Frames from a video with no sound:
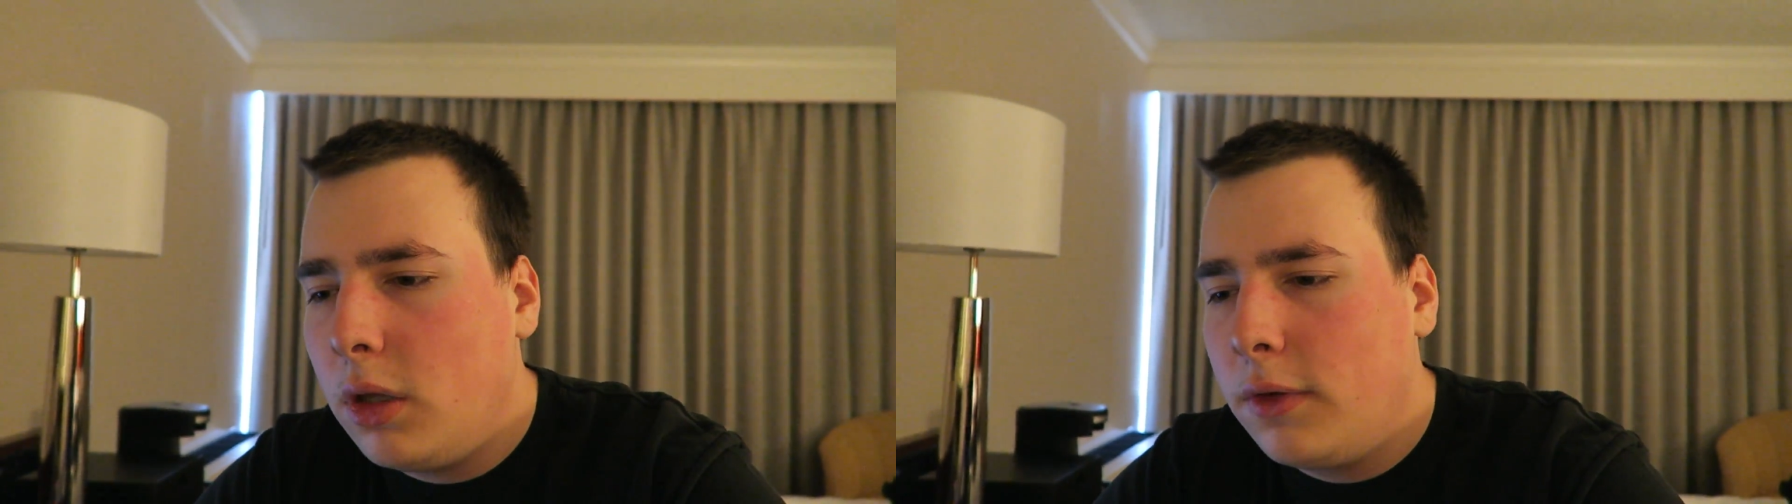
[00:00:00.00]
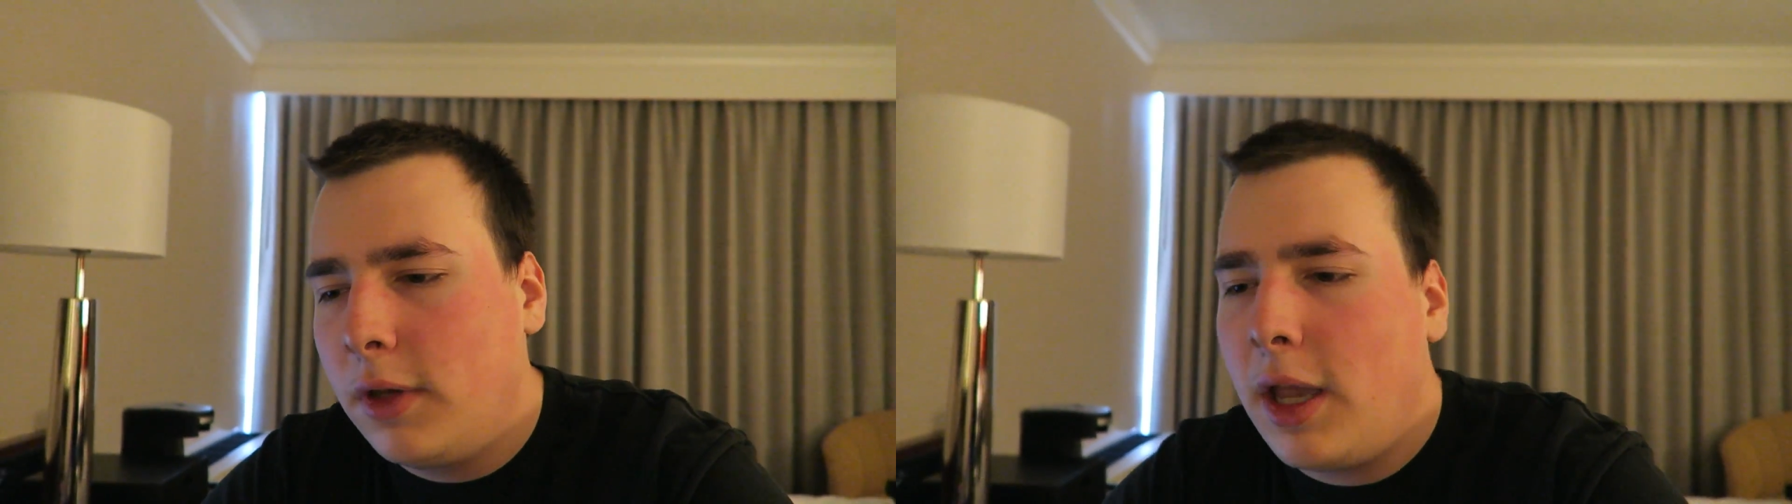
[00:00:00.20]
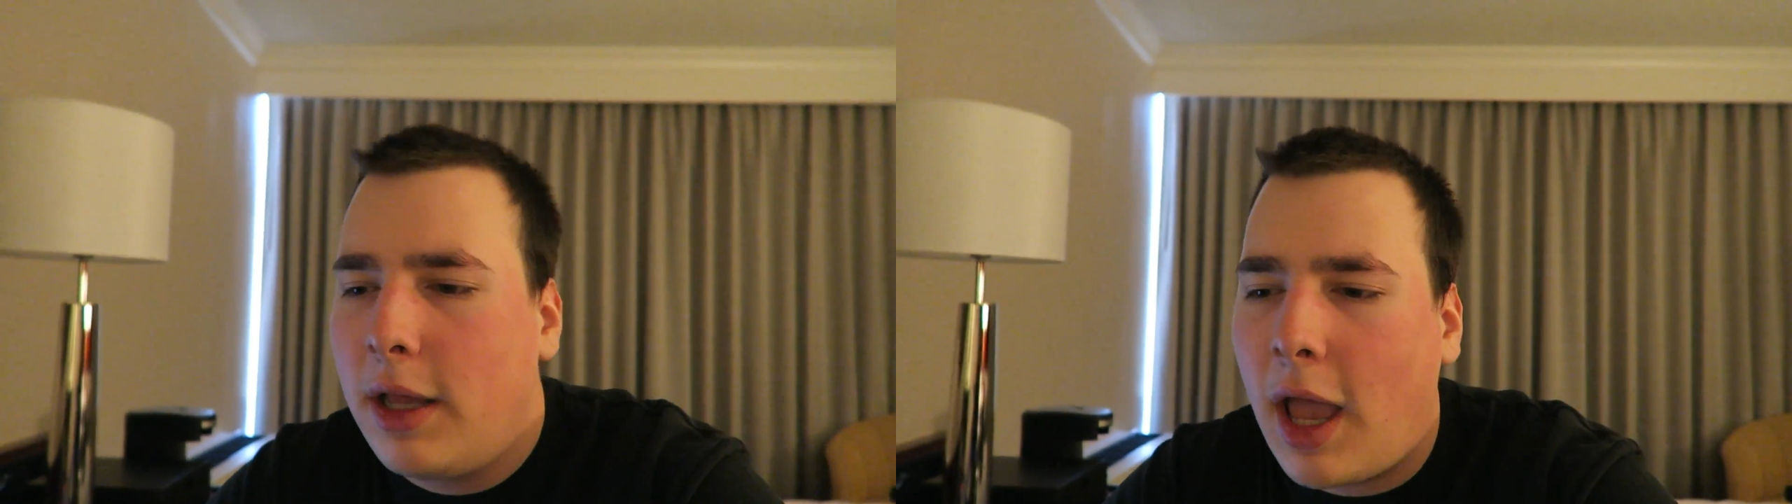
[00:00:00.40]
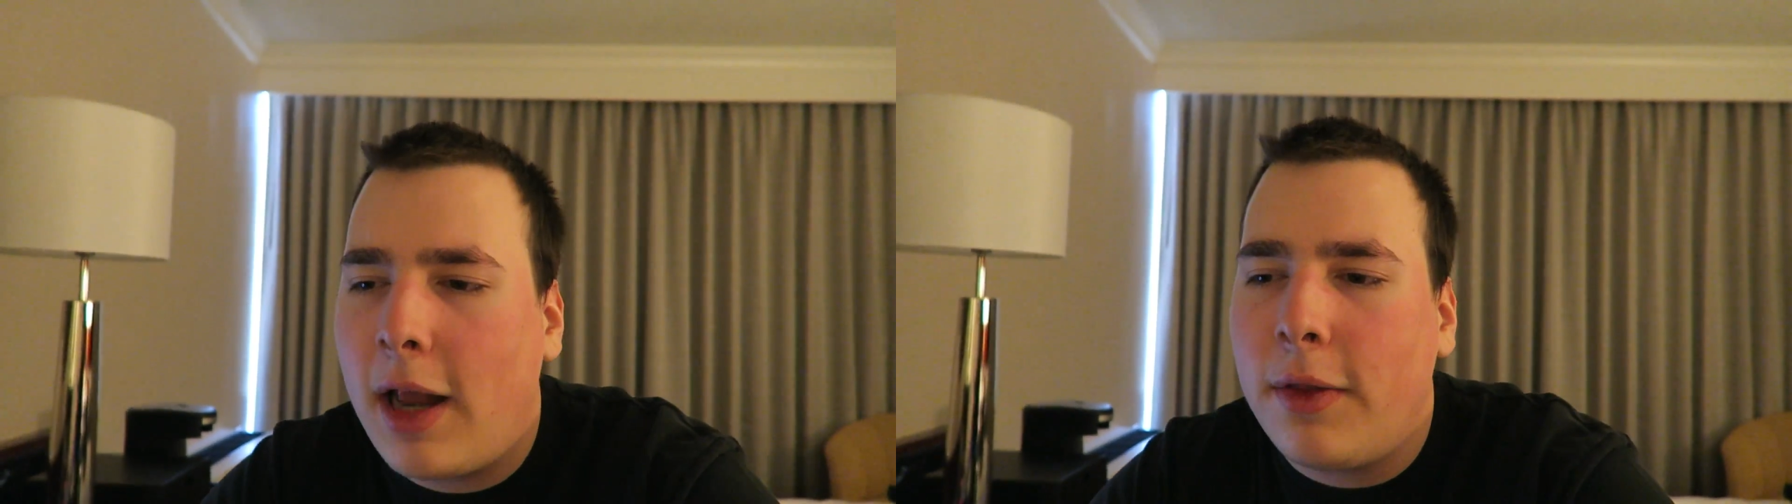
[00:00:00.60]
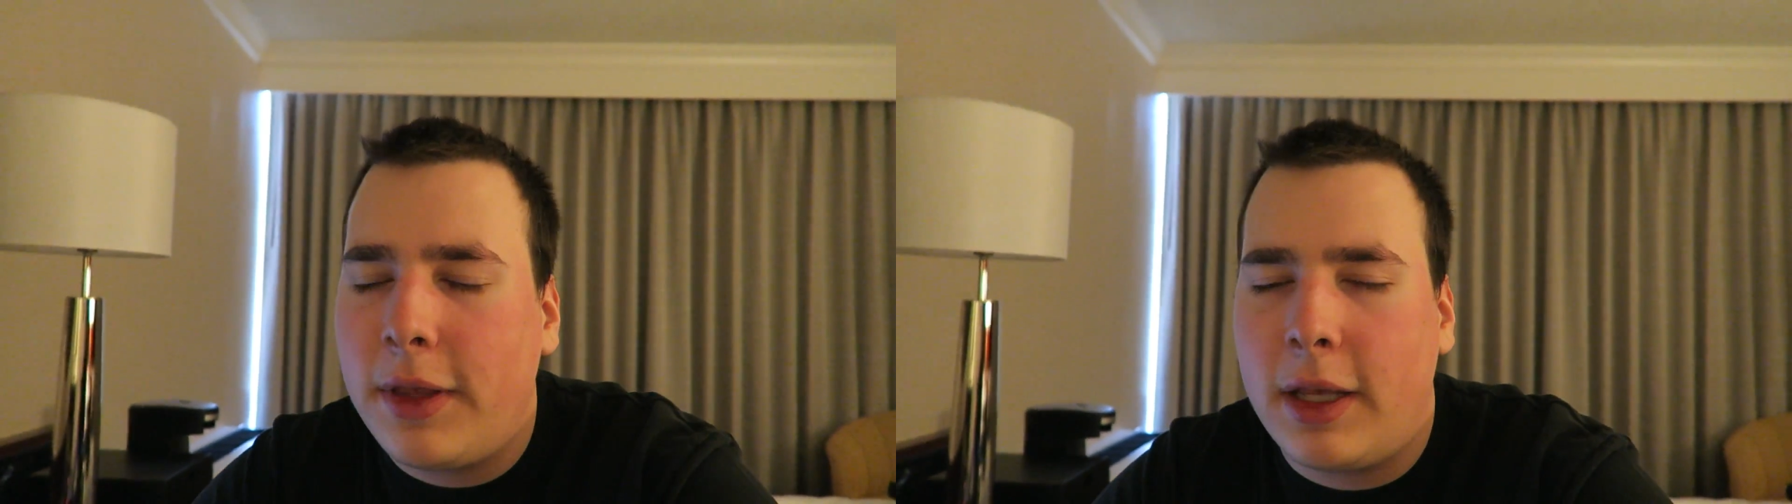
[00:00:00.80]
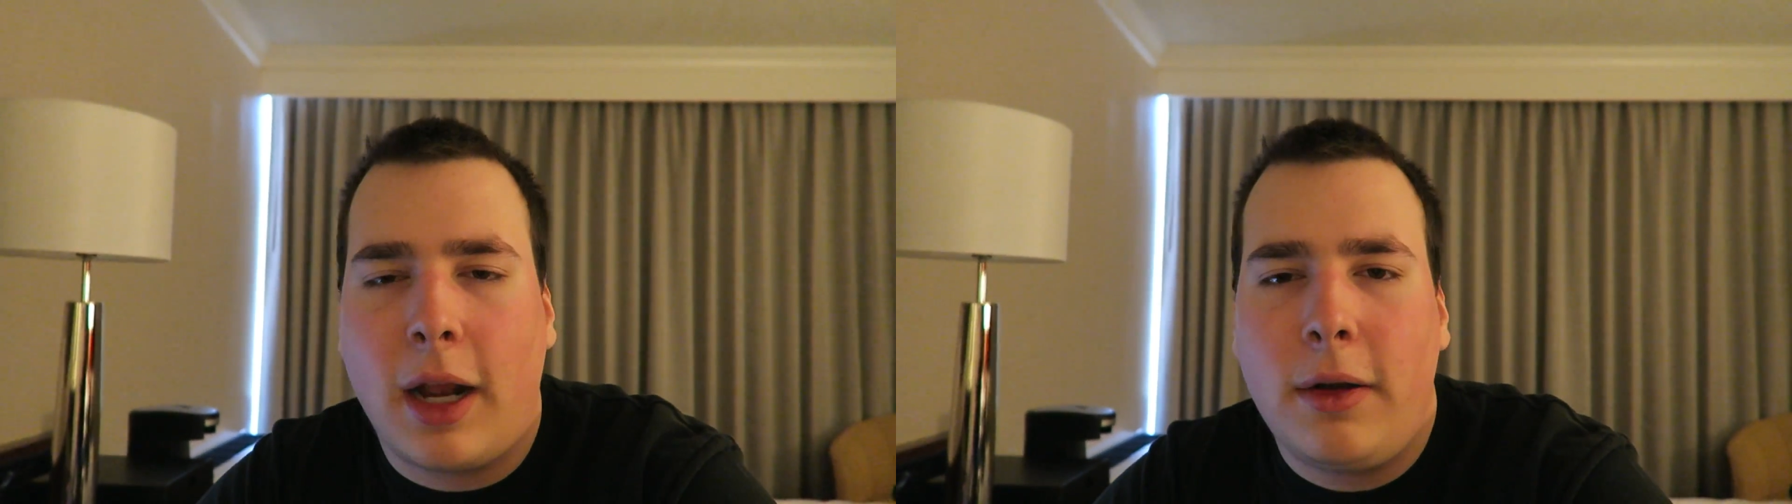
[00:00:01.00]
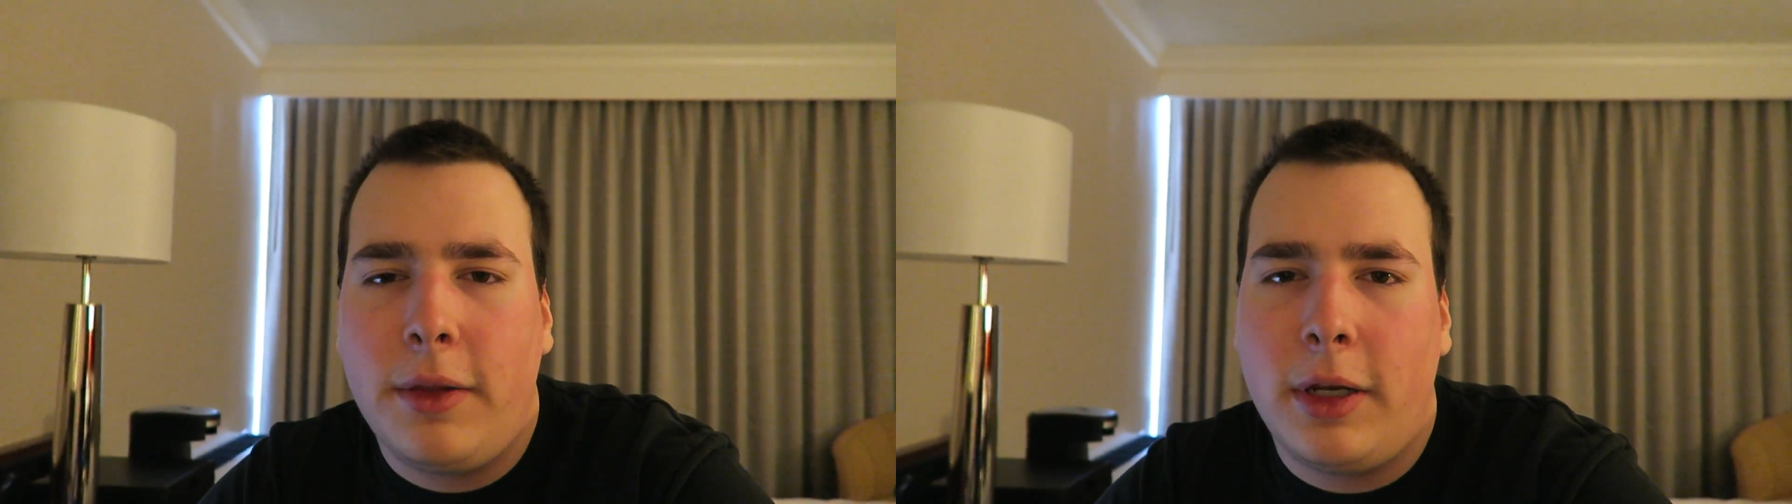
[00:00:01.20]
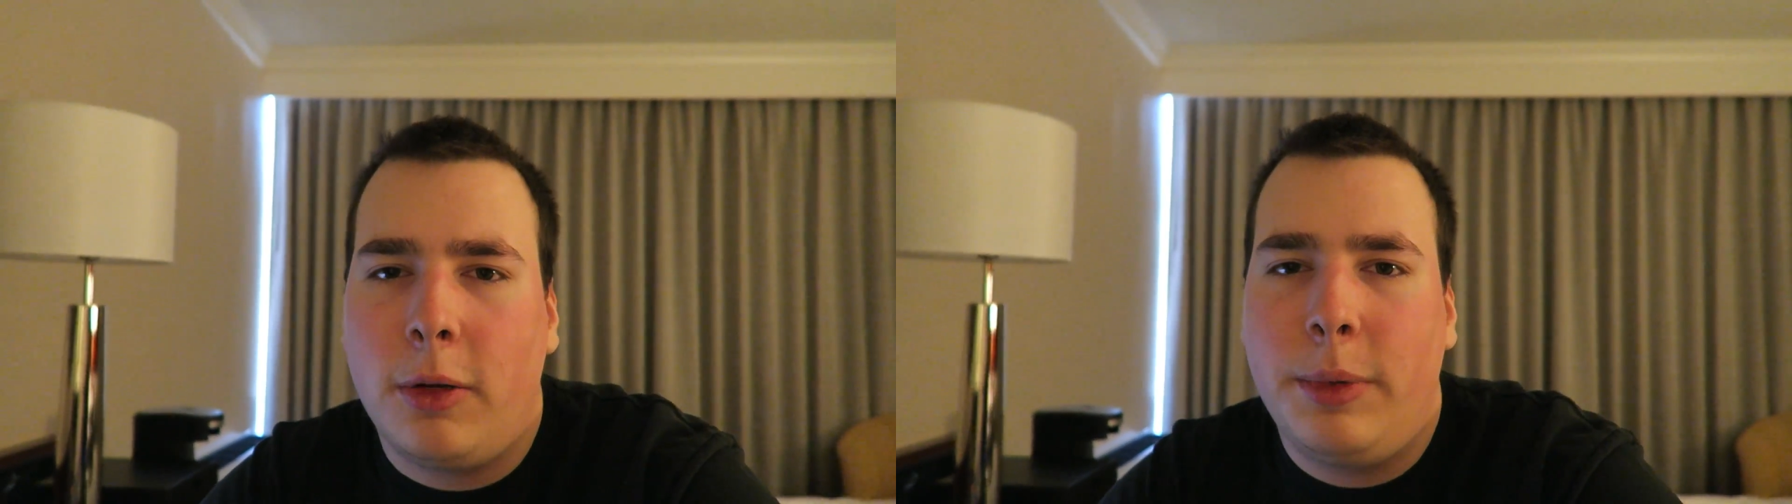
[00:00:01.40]
So yeah, I don't think
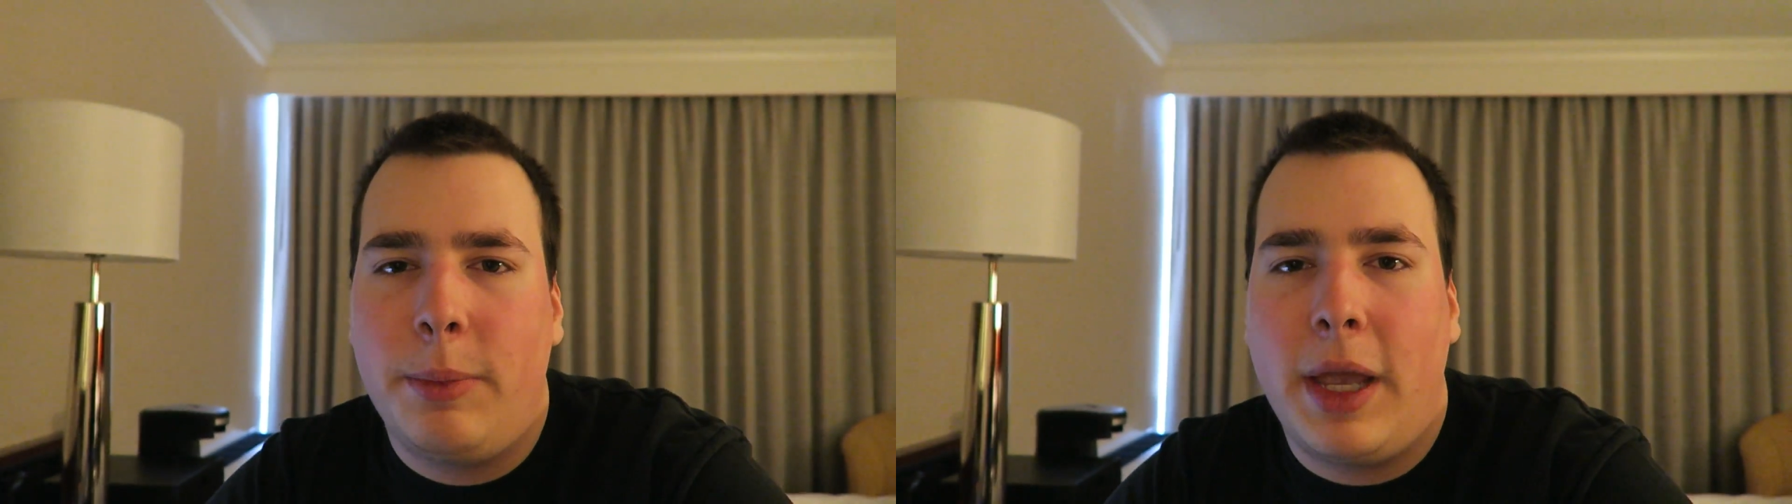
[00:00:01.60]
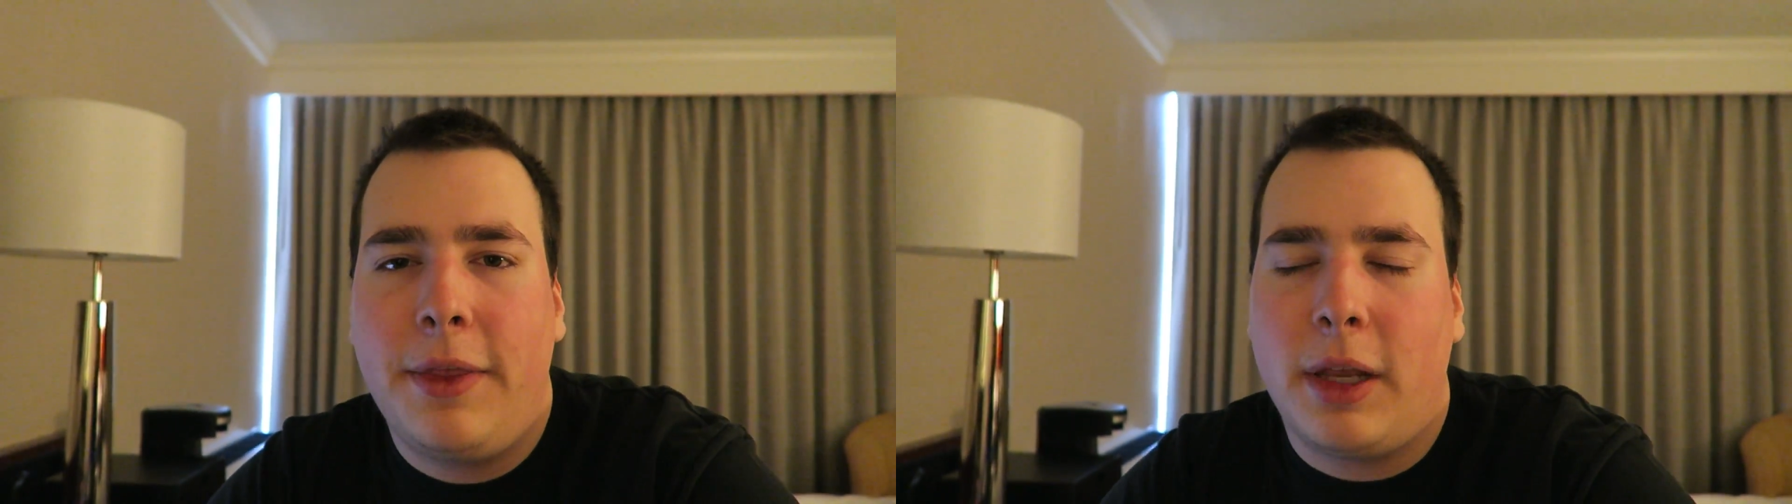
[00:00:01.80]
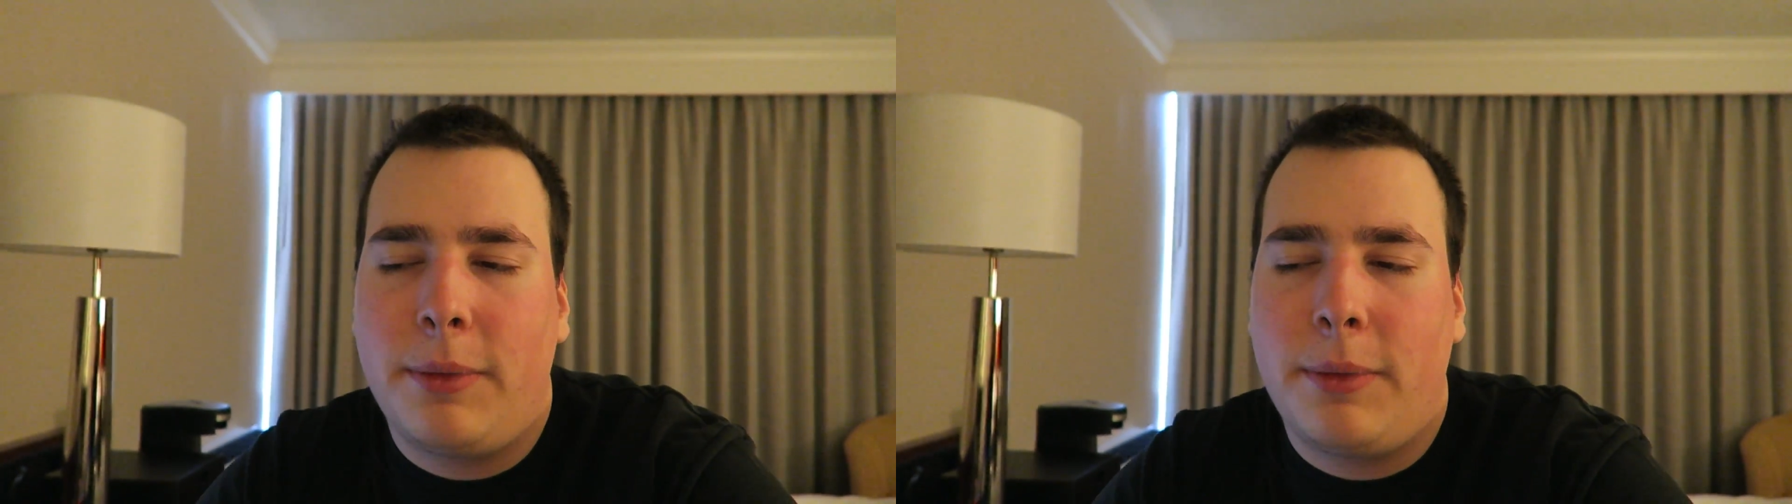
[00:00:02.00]
it'll be a bad thing.